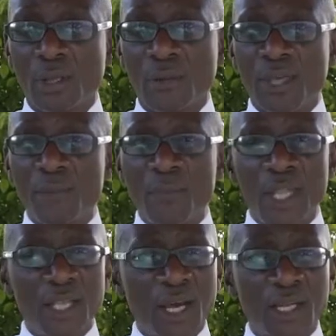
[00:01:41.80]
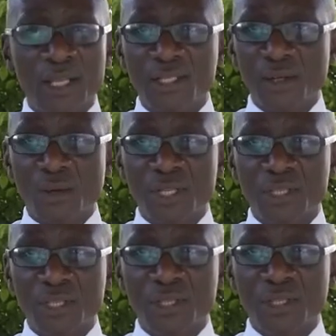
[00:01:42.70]
There are many unanswered
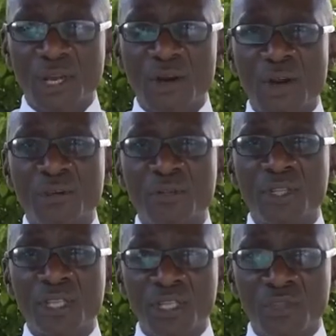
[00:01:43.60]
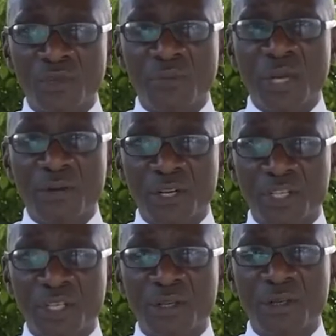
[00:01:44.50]
questions around the digital
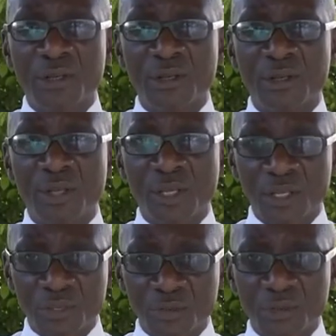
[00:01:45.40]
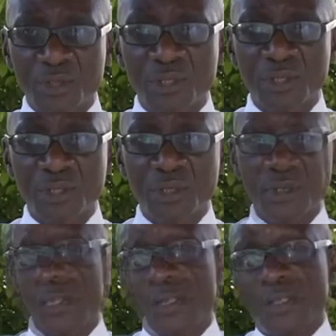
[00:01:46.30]
migration issues.
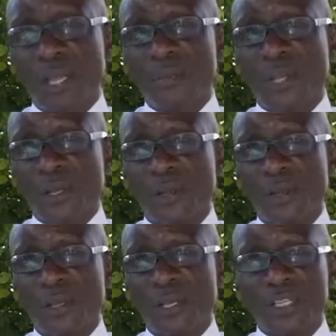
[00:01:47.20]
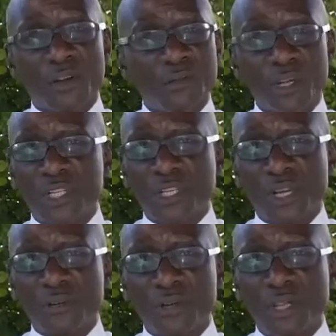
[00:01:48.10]
Zambia is a rich
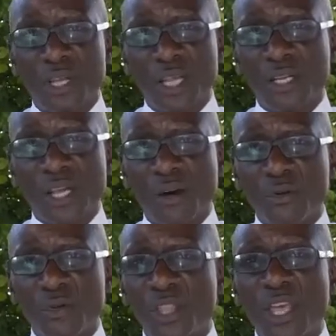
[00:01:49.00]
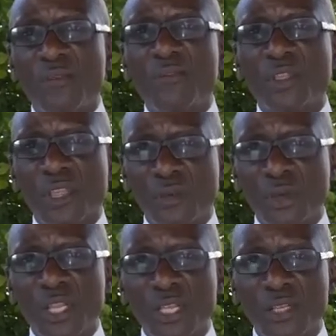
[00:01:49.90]
country, endowed with everything
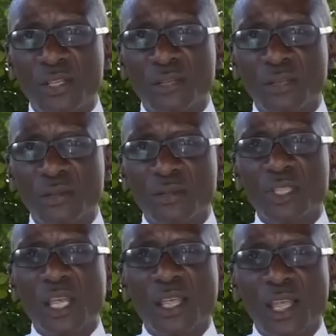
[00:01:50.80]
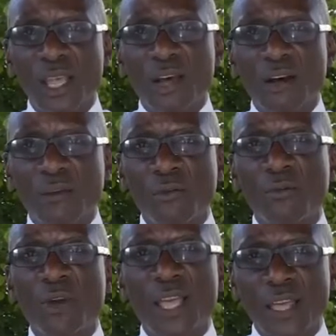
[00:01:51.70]
we need to take care of
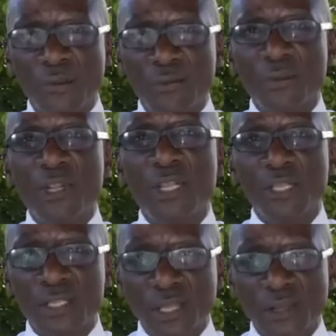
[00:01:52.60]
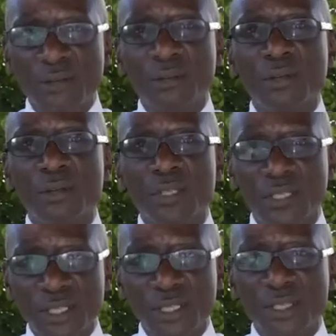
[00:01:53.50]
every single
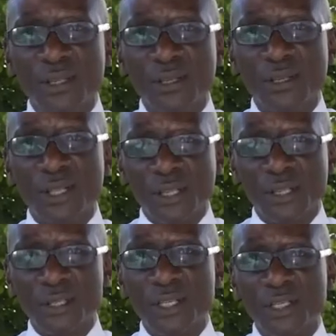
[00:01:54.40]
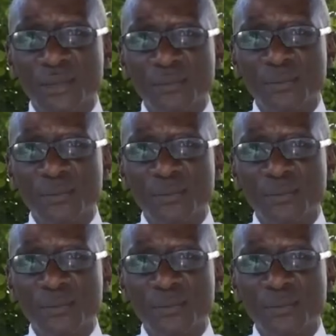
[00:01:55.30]
citizen in this nation.